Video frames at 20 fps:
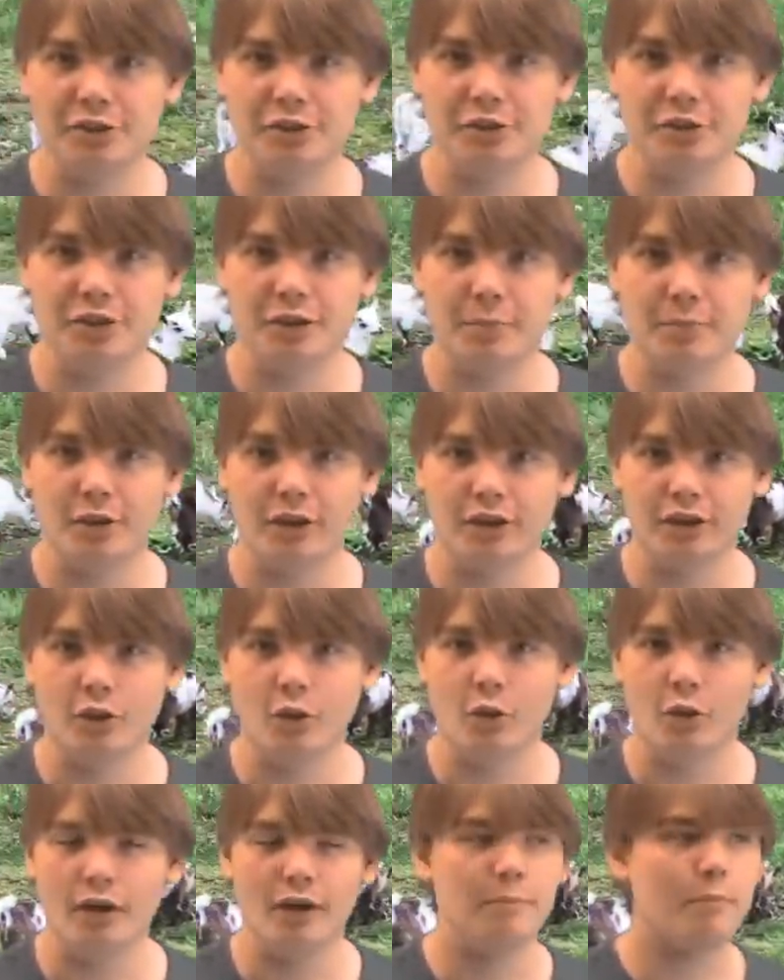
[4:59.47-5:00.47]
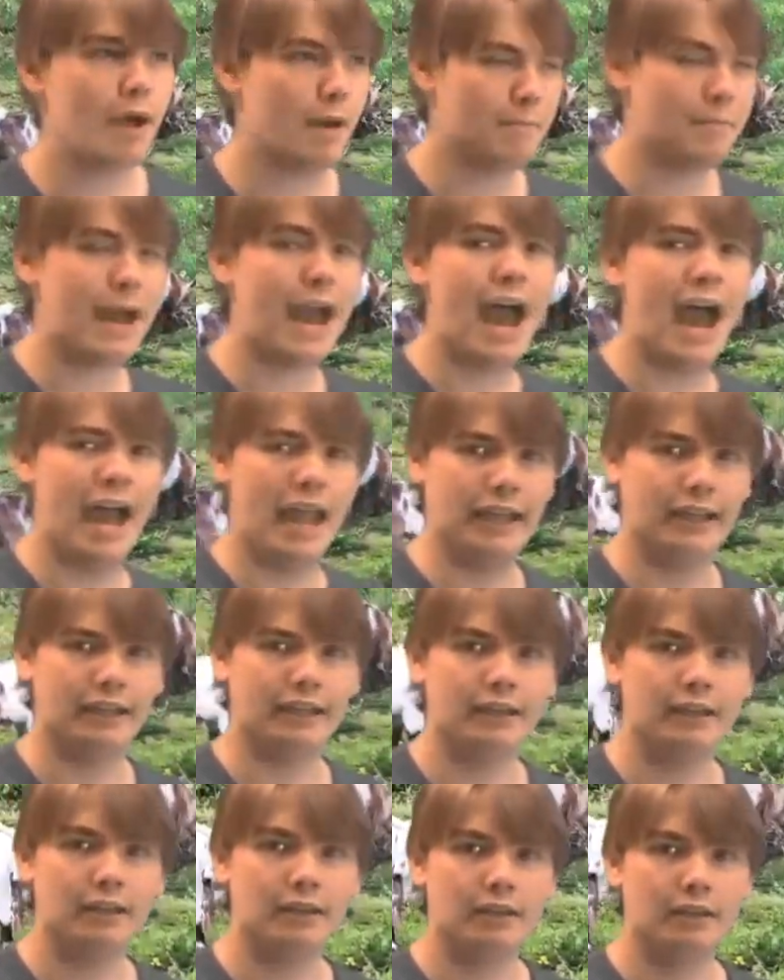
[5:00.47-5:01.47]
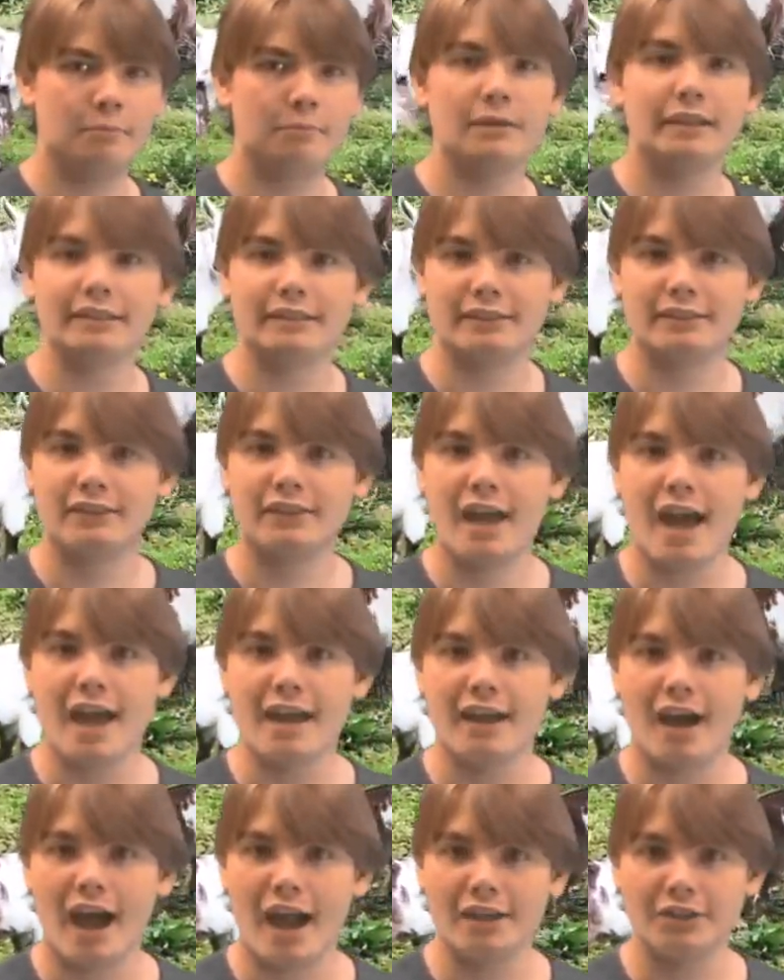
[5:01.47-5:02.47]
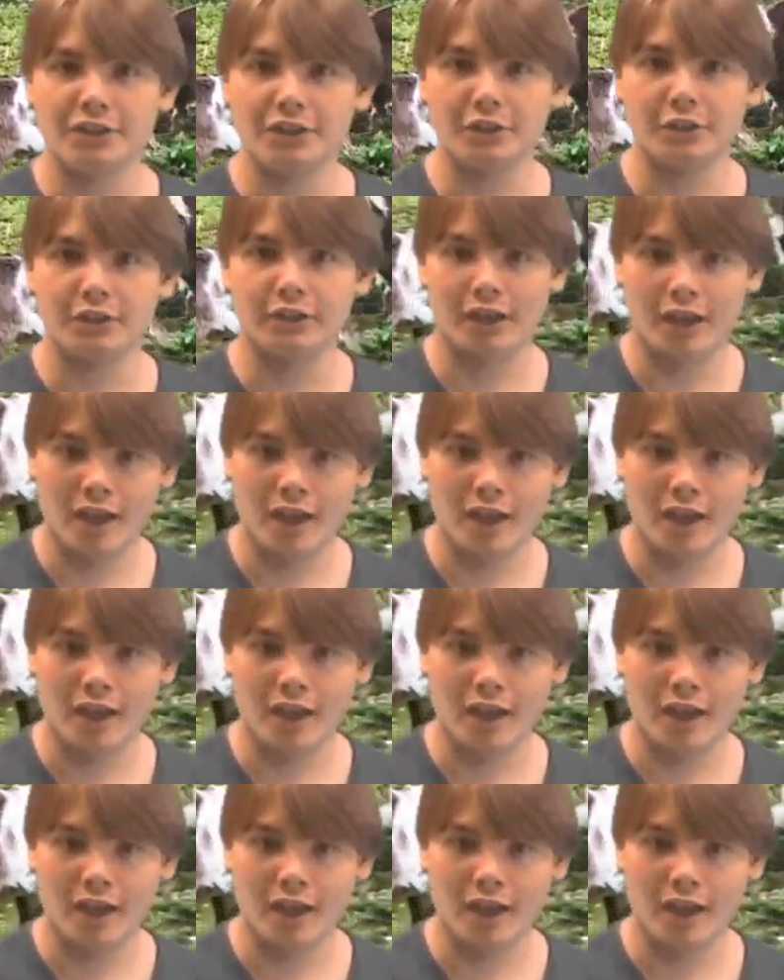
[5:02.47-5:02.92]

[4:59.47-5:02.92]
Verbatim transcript: do their parkour by bang, but instead I do.